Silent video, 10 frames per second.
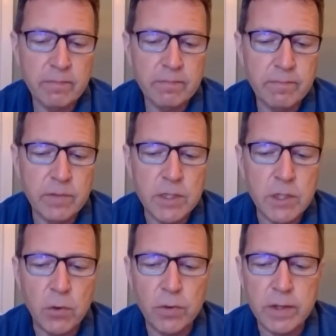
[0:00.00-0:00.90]
you to
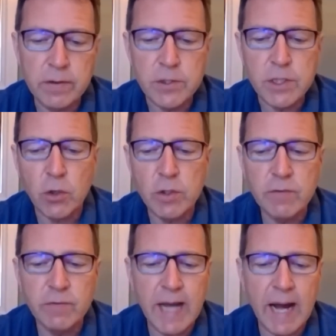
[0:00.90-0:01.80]
know that there's the choice
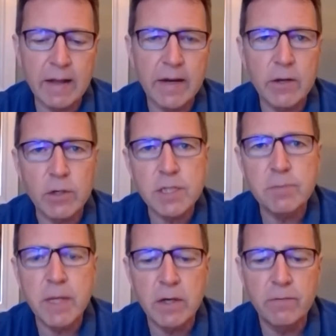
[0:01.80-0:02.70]
of gallery or
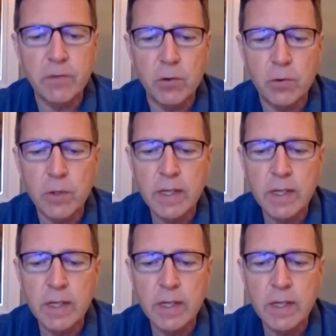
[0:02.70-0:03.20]
speaker view.